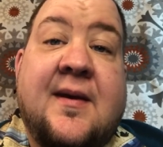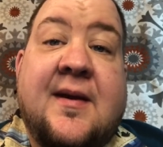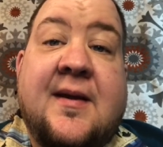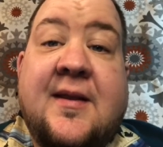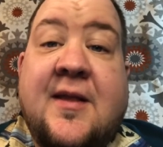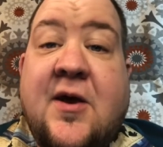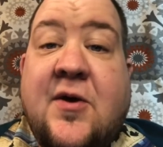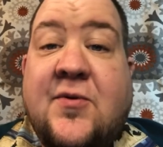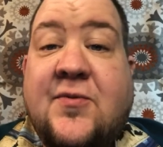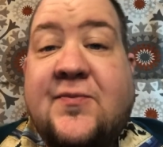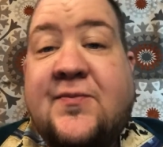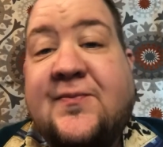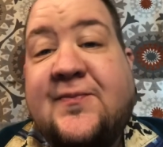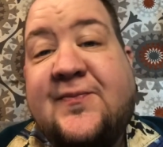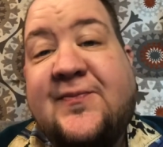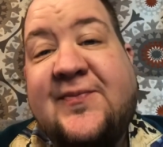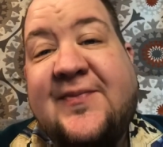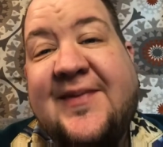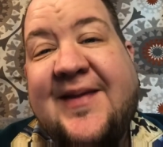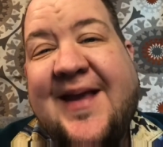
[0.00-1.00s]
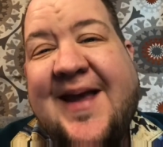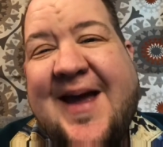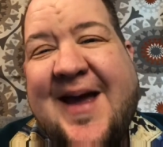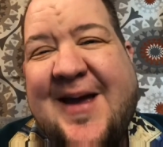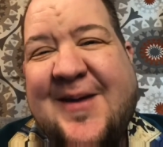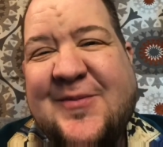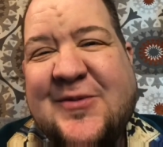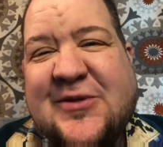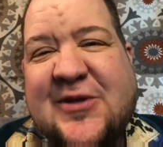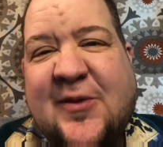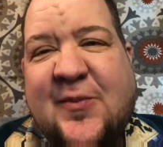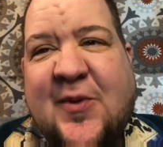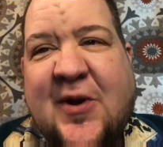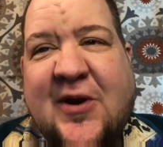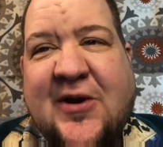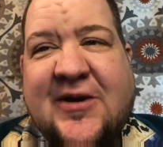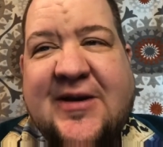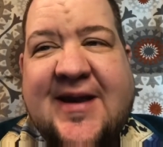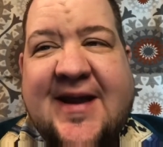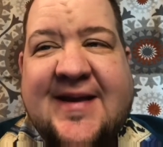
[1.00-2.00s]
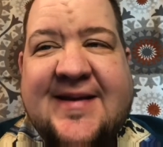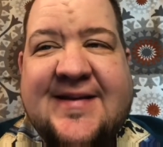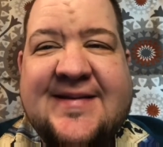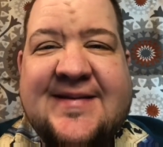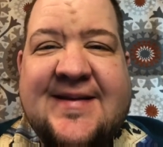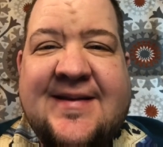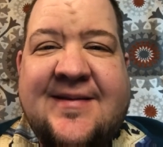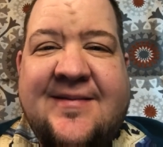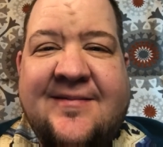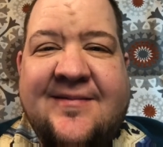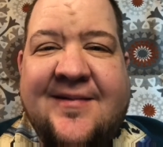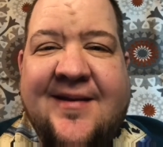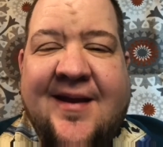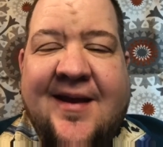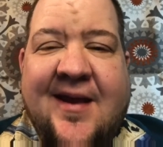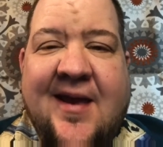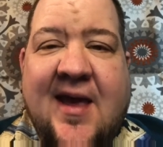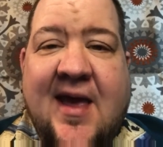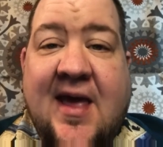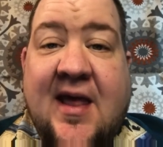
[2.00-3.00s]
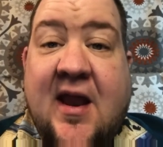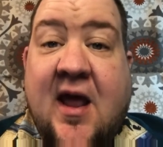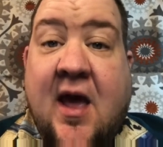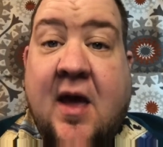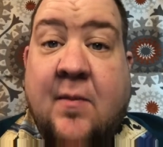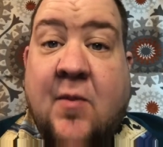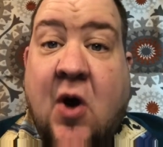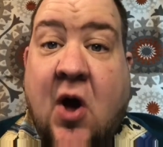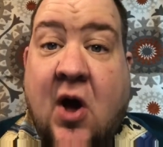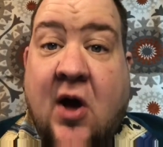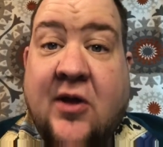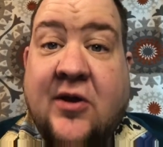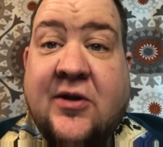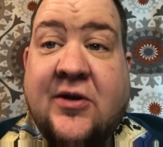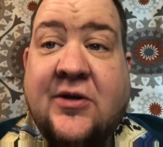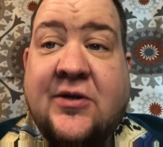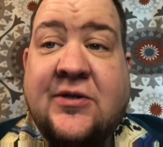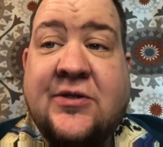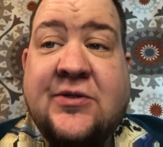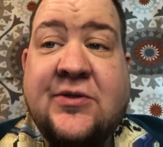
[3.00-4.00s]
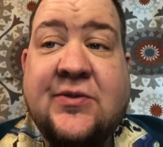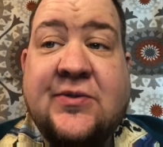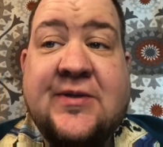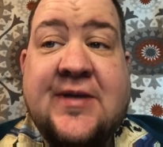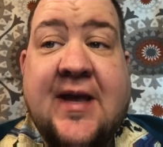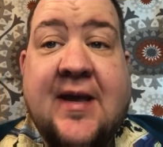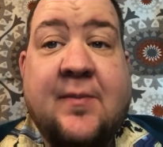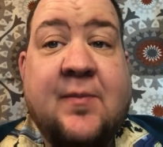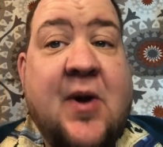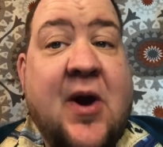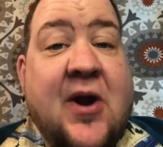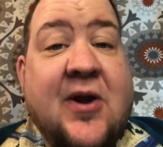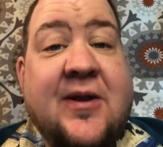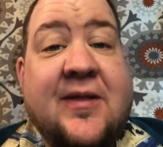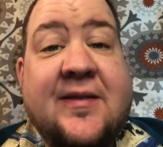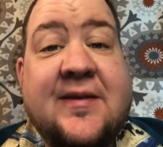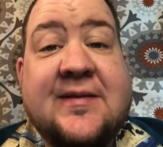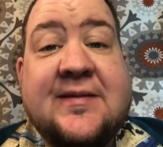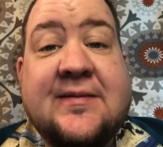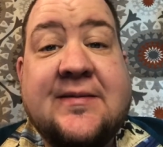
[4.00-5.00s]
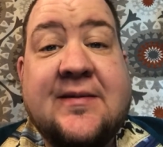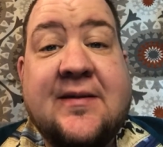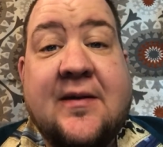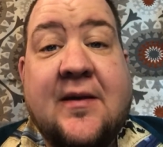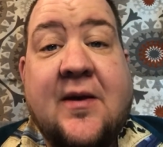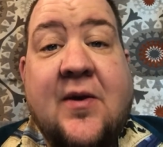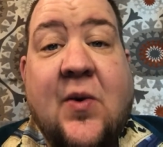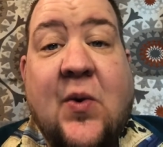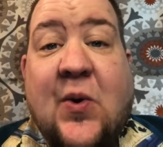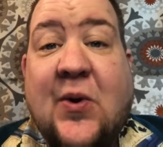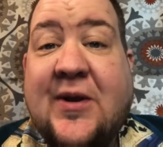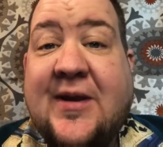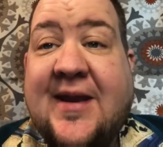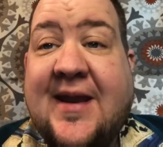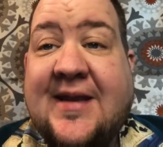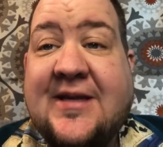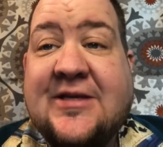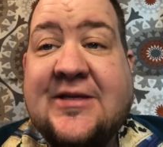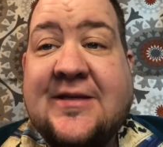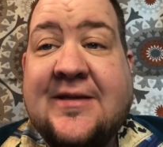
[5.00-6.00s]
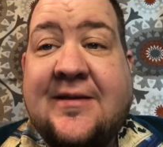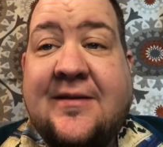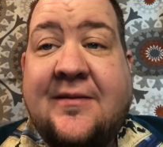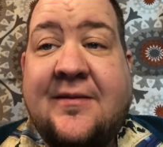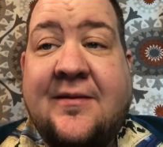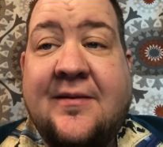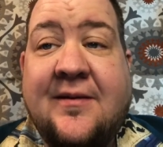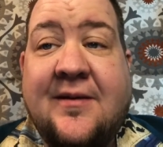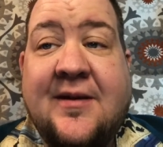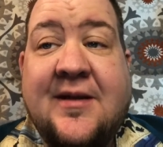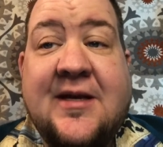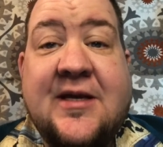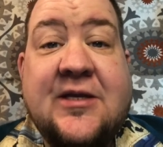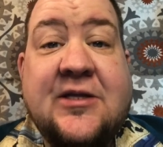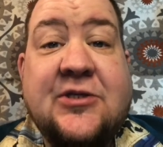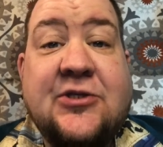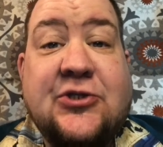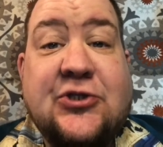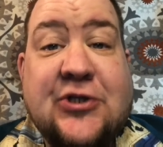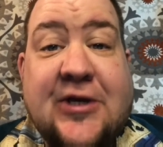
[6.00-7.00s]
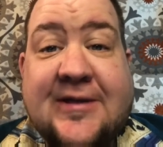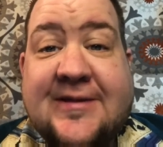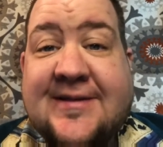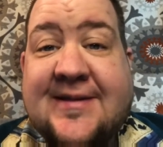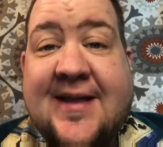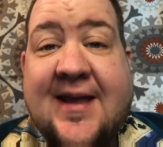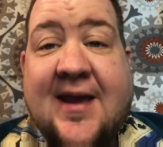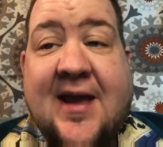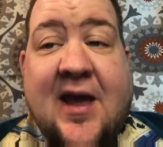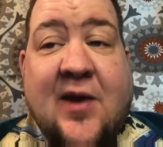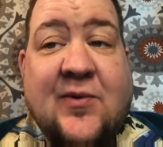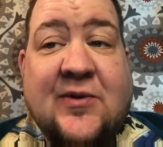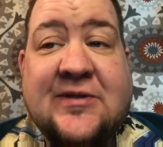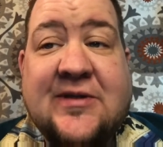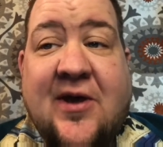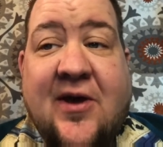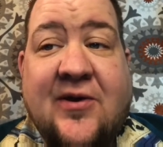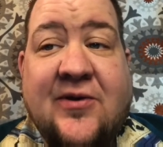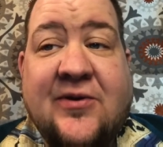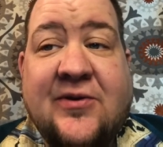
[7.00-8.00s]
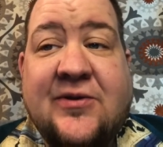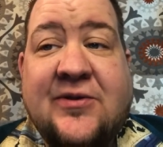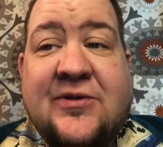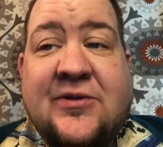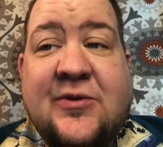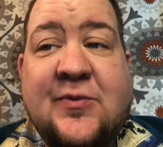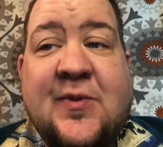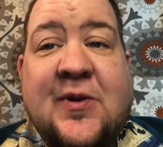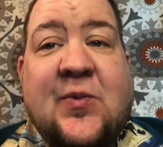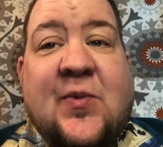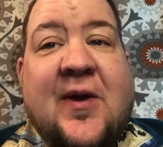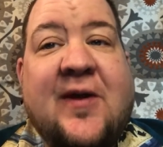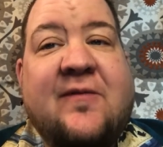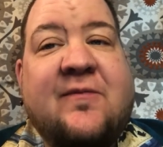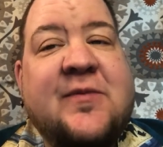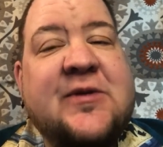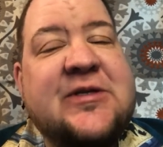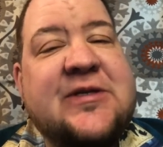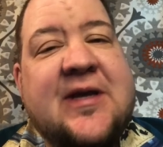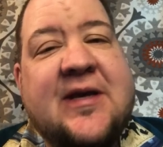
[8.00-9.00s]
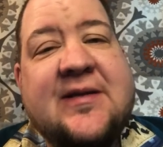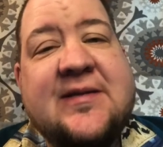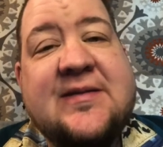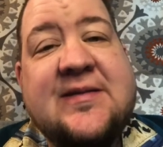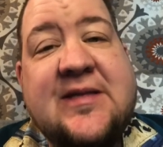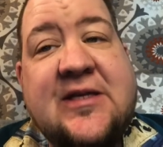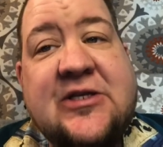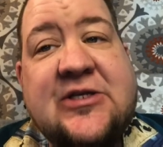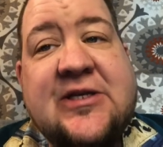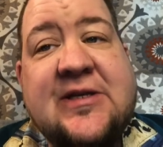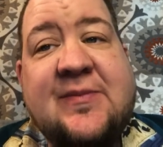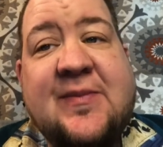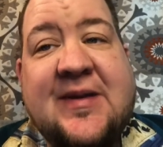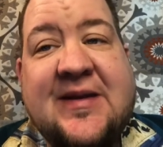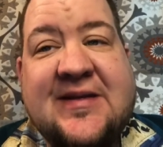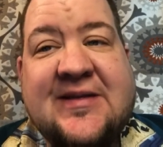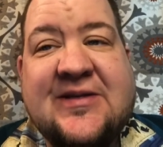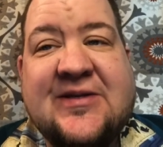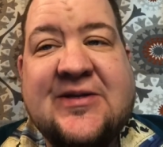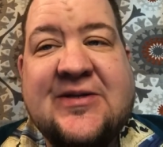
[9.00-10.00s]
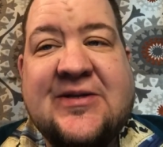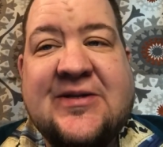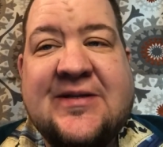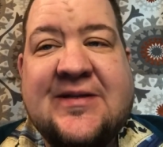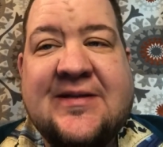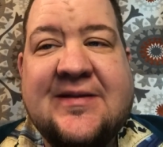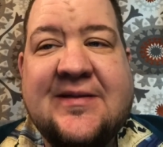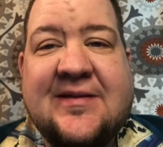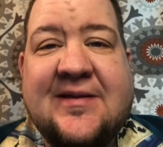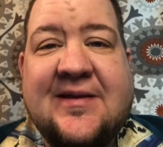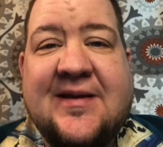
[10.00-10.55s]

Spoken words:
Hello, I'm Sean Parker Dennison, and I'm honored to take part in this ordination, just like I was honored to be one of Michelle's teaching ministers,